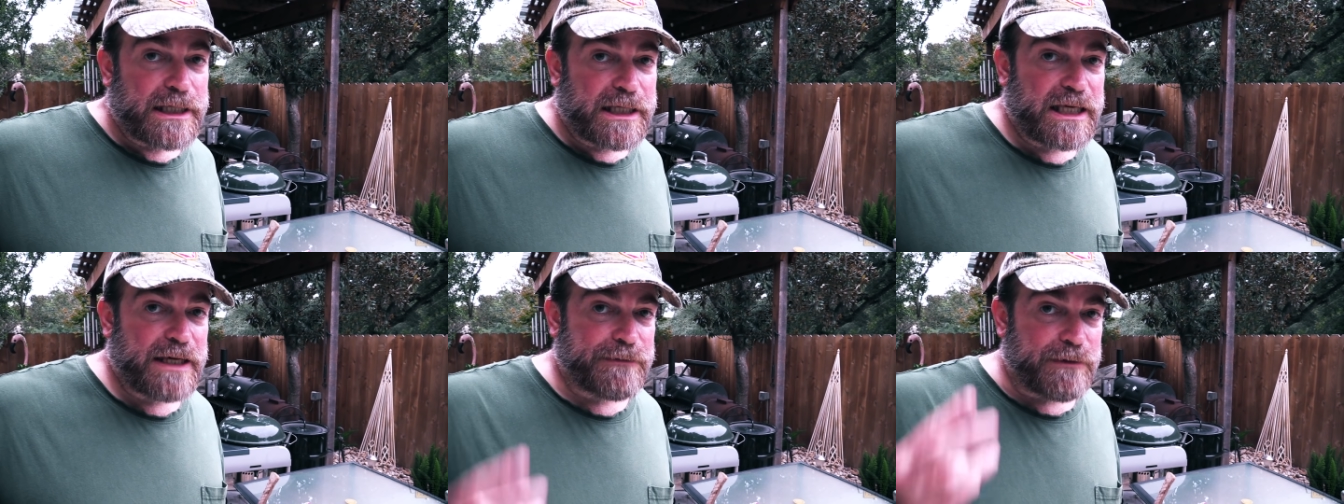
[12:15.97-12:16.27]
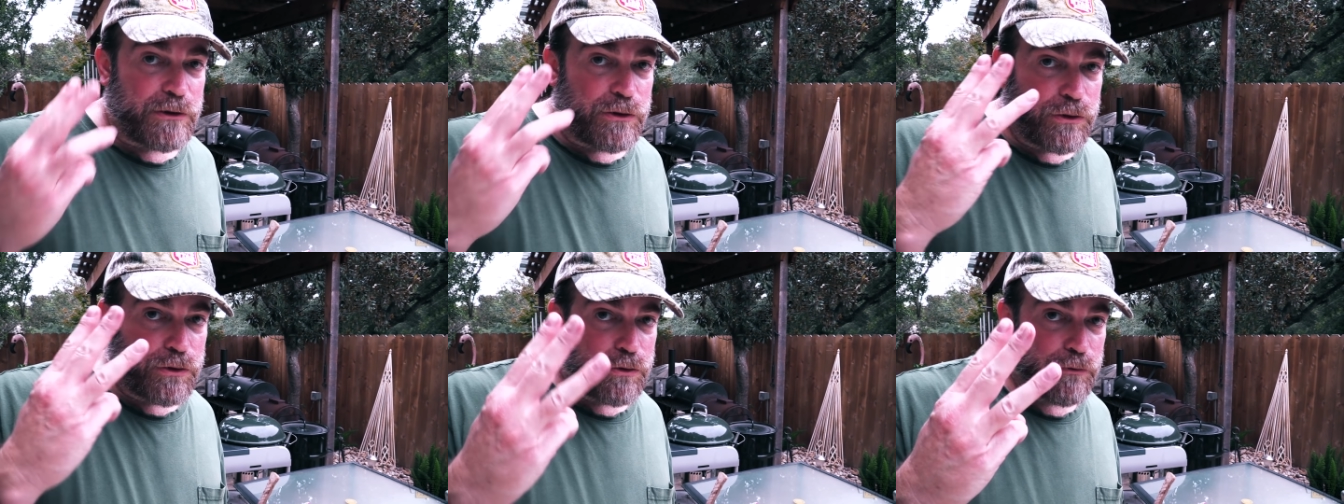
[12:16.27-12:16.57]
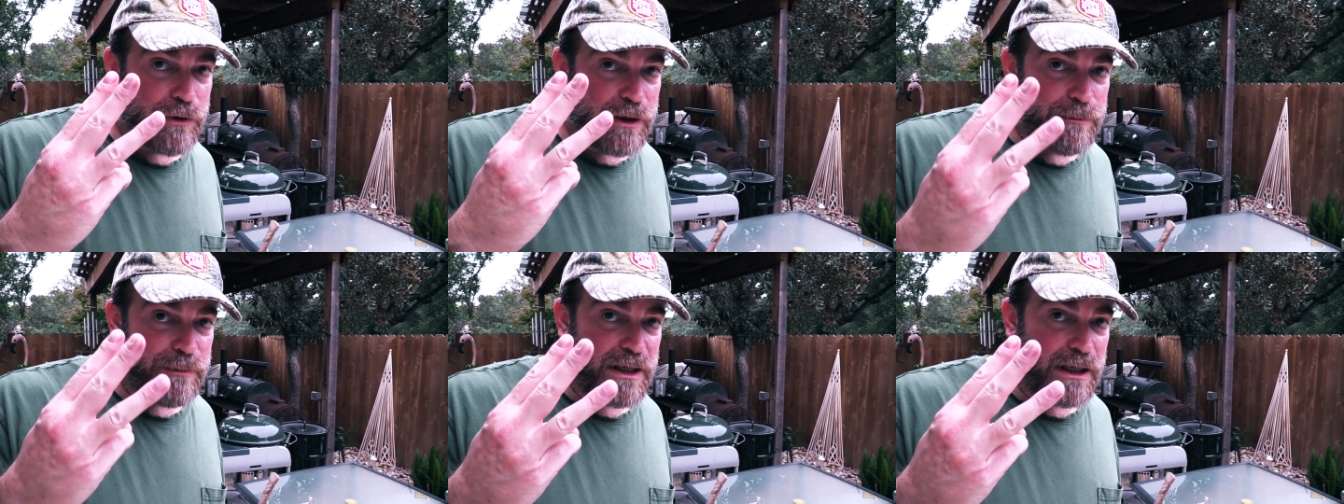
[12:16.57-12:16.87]
give it
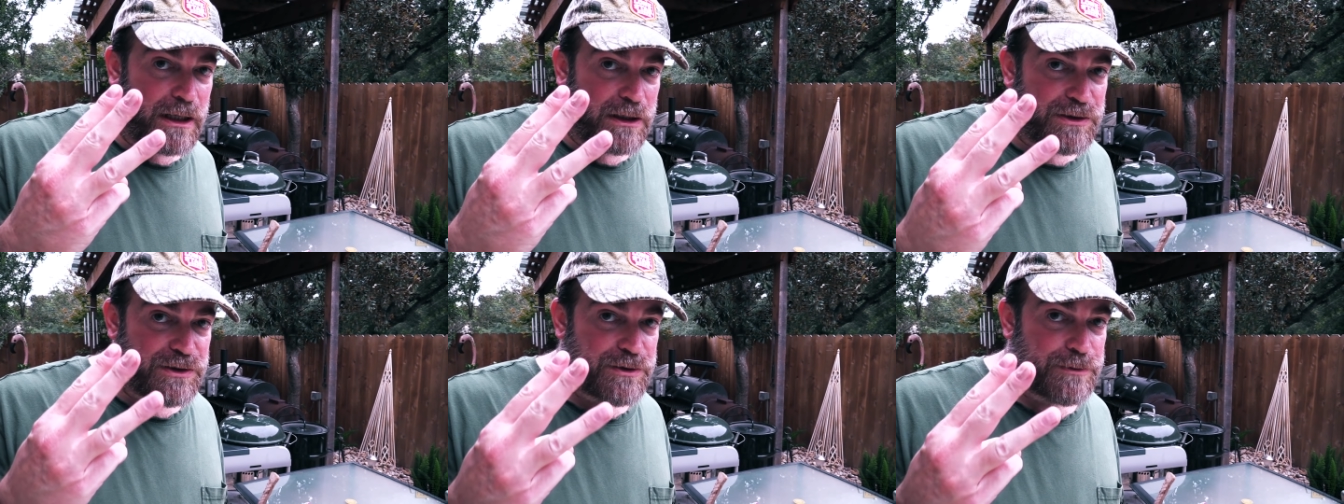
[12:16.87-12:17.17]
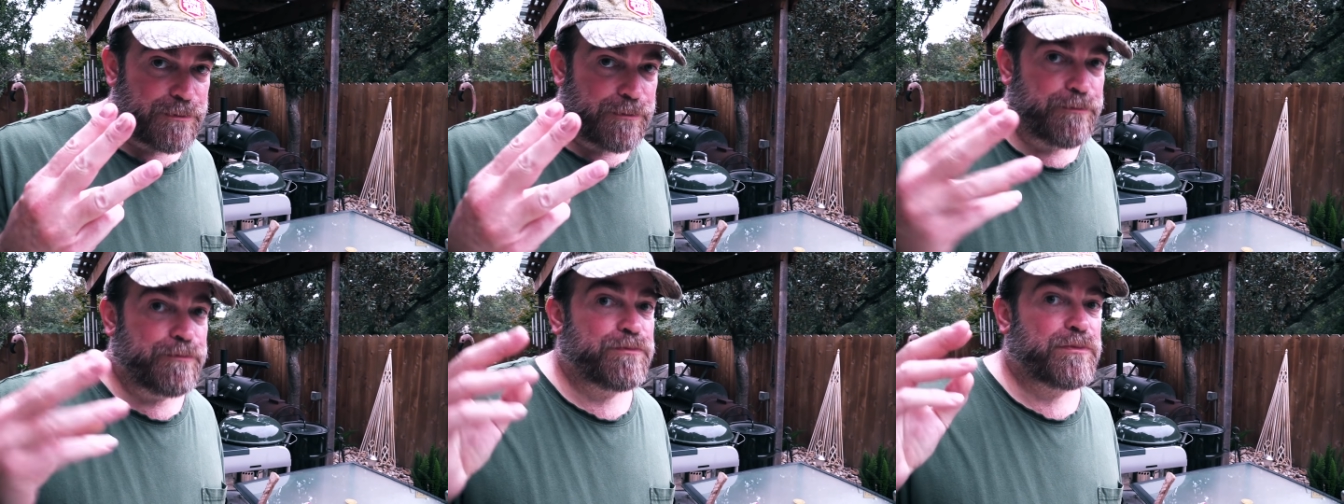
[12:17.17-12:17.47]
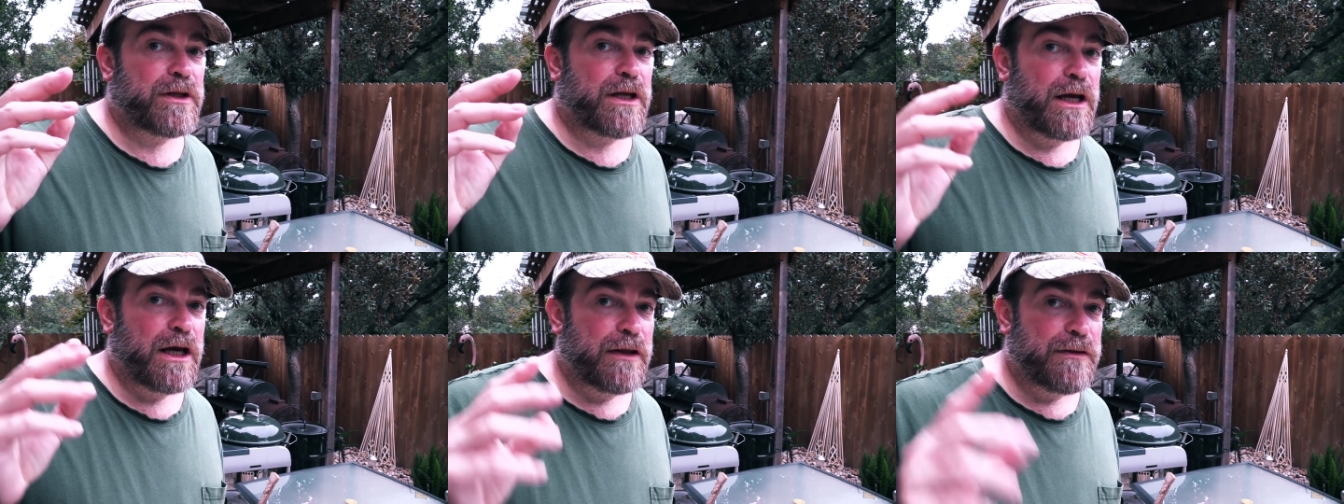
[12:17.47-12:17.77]
three minutes.
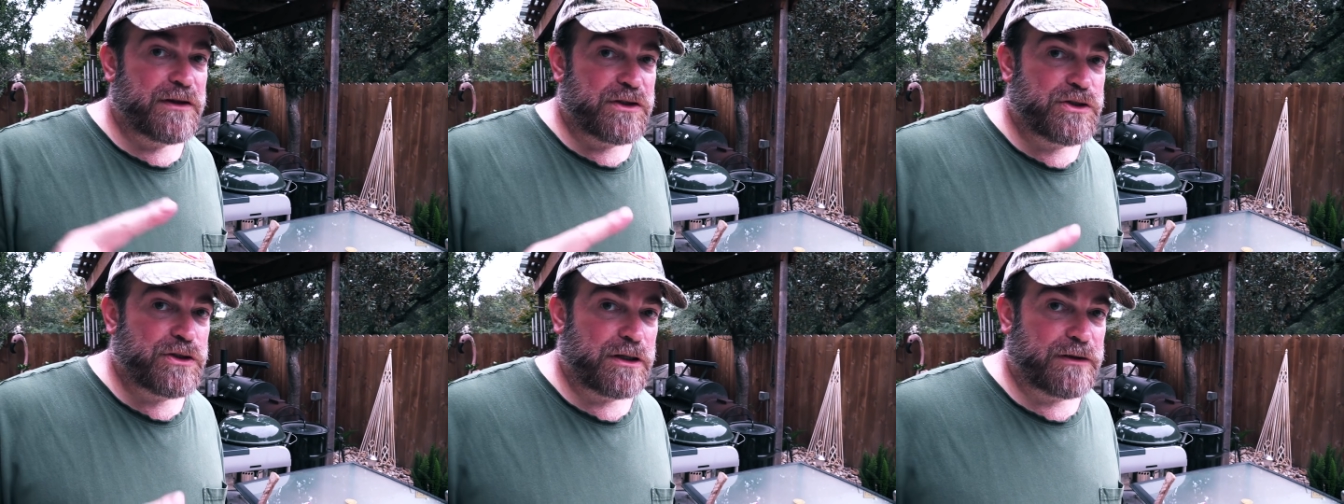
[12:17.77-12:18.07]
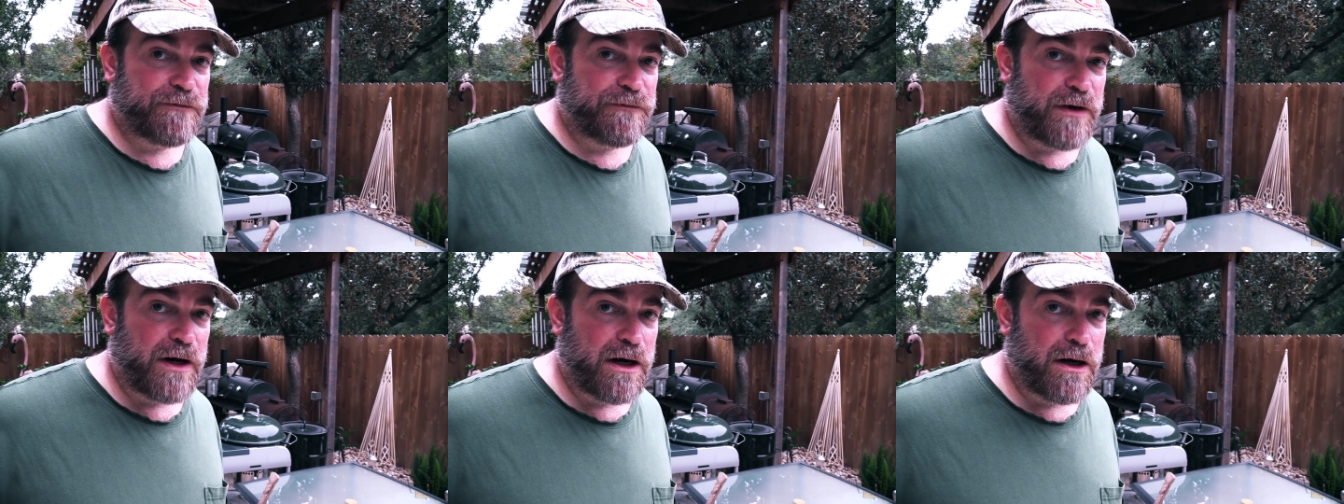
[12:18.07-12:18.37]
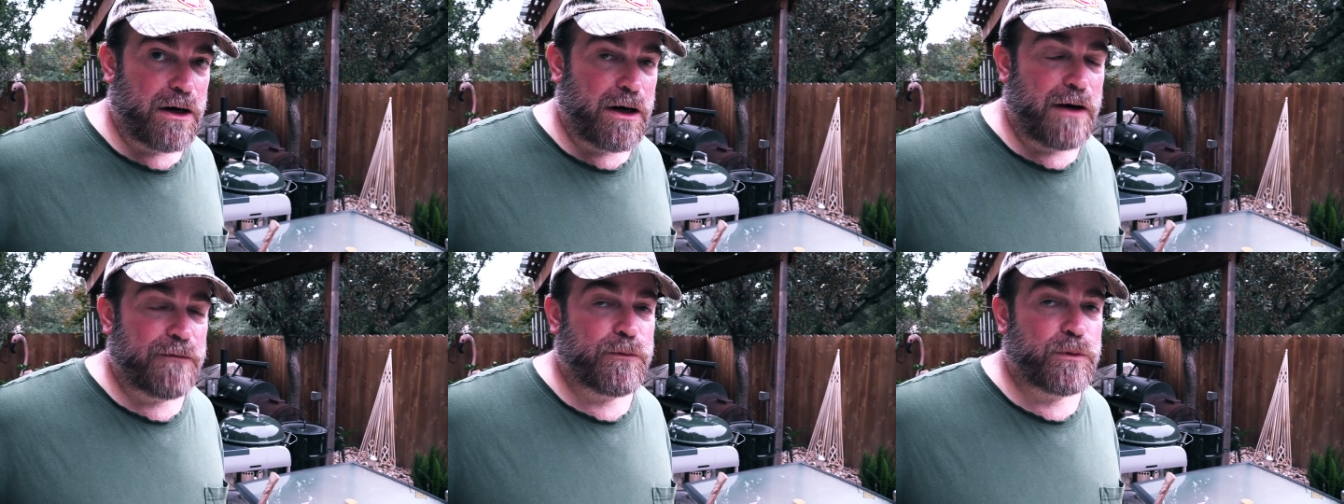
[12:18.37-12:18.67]
Then shut the
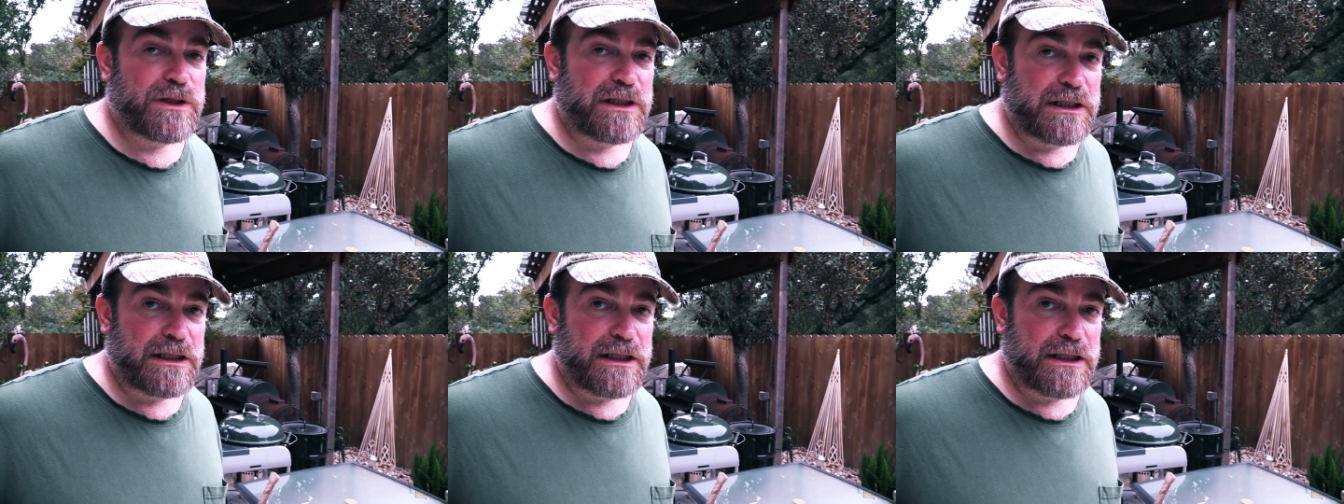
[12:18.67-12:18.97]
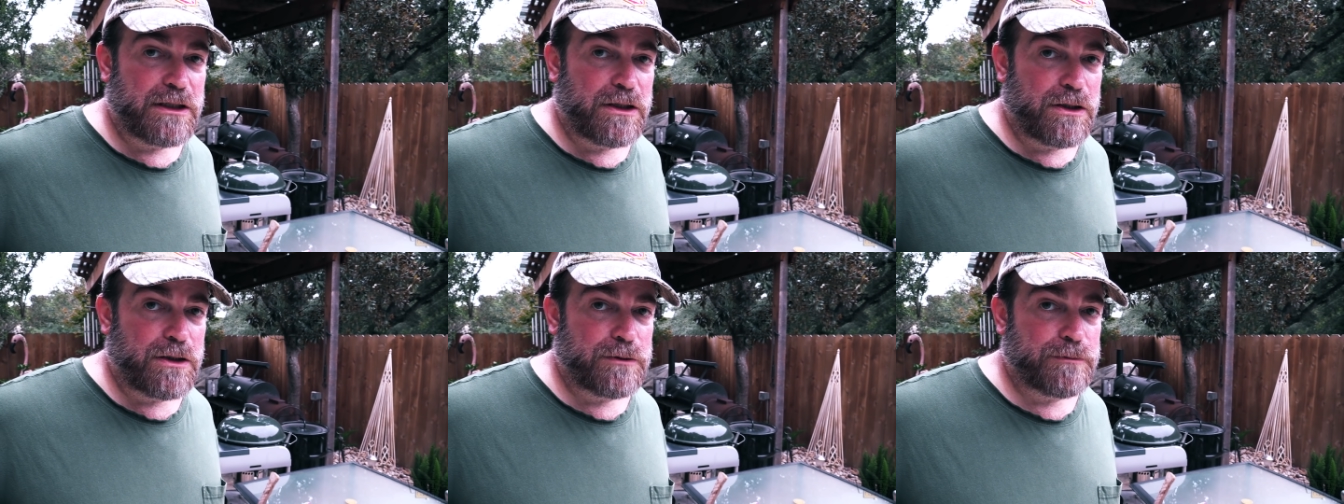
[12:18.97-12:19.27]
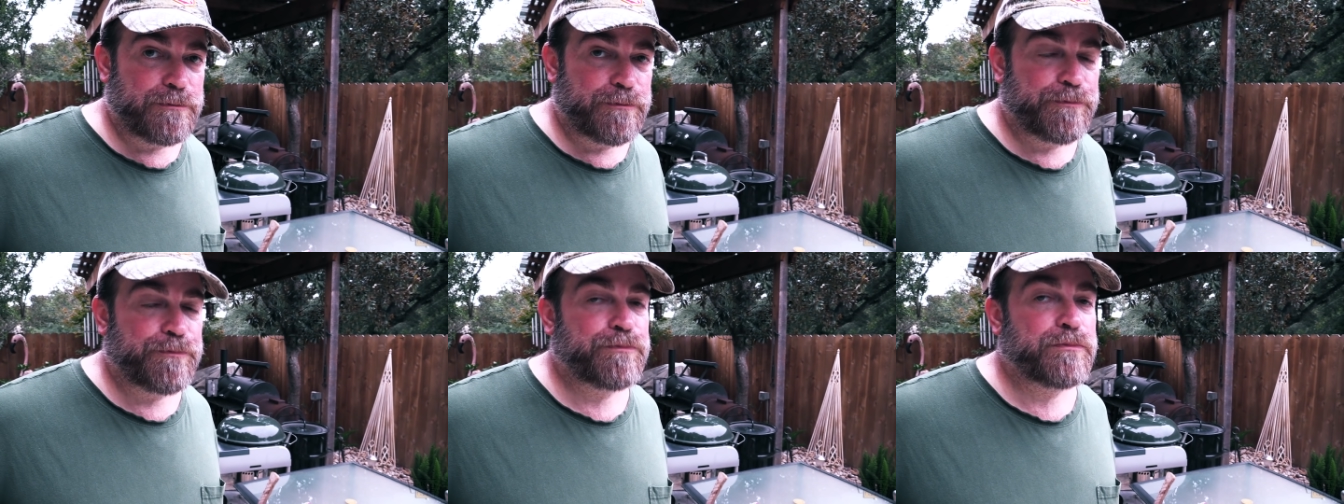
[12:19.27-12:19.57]
fire off with the lid on.